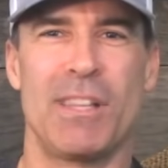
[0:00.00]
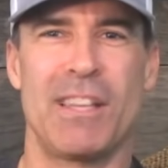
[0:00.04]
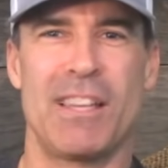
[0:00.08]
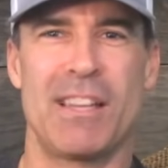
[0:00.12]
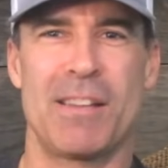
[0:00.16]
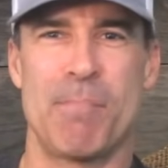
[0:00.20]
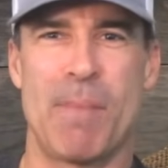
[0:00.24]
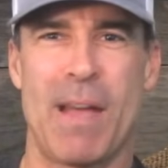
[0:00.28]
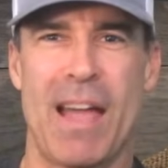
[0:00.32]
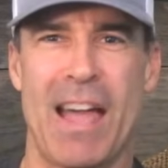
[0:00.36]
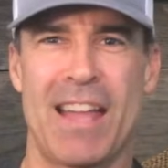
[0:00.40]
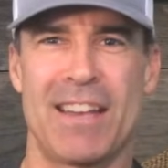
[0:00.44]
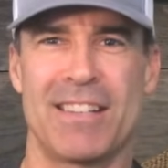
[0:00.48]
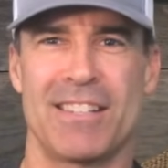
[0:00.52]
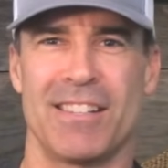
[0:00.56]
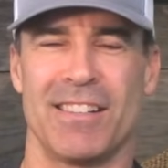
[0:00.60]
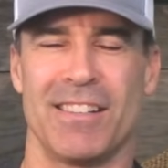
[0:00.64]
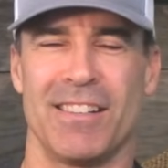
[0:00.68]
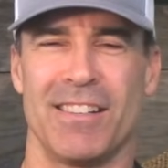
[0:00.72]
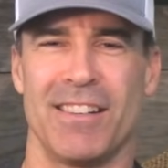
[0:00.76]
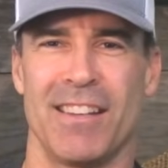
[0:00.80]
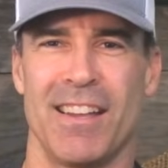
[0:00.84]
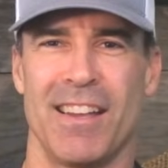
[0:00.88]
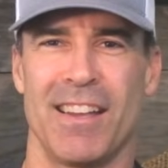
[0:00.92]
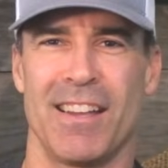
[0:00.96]

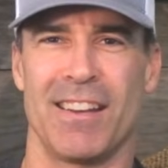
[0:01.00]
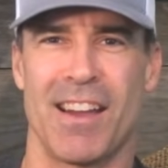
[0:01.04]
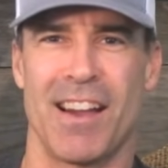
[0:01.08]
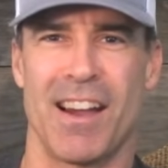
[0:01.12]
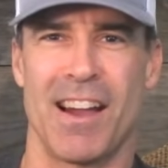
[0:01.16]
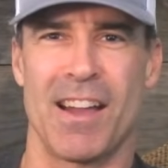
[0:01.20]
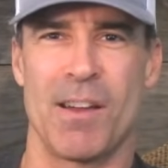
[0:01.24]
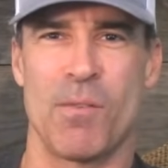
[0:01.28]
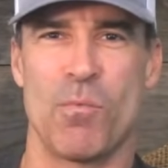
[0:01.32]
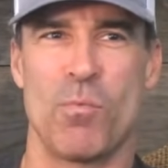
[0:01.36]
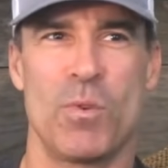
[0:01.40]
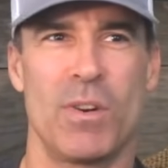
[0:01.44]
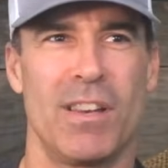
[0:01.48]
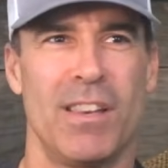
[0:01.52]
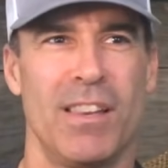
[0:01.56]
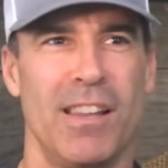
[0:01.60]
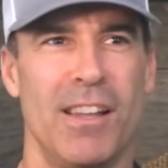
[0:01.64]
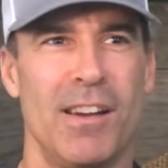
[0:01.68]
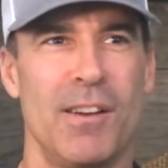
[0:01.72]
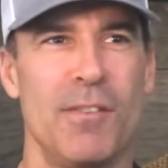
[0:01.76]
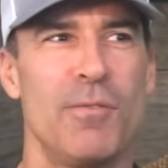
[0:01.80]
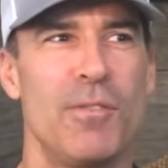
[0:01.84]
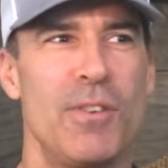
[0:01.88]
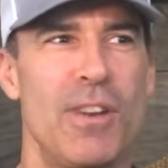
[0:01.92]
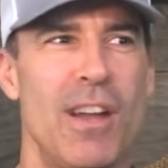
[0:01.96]
imagine. And I would
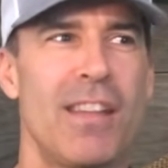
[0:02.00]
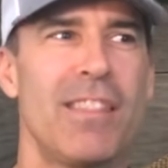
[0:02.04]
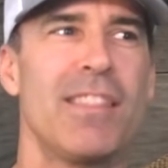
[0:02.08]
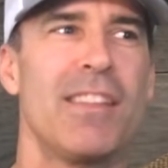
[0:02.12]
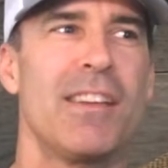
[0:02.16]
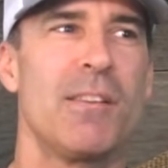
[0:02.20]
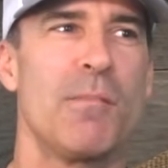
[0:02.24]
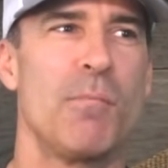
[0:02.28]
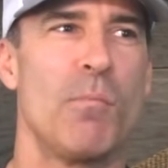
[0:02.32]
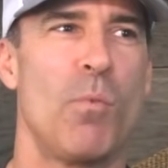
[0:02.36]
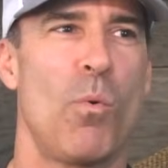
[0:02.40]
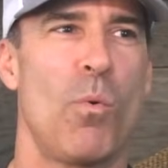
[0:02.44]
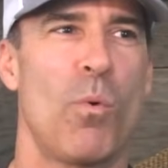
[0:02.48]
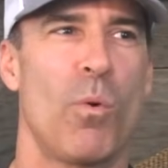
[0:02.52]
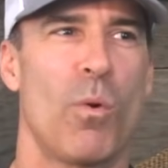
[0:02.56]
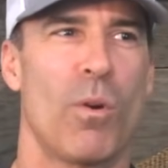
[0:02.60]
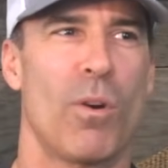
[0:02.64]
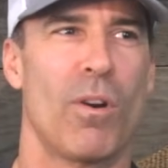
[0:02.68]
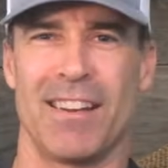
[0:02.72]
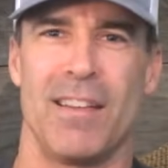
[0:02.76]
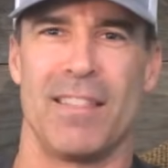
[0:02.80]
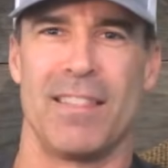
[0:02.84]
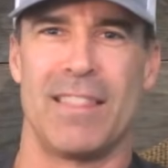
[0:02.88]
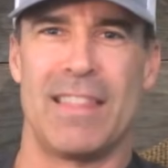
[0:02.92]
love nothing more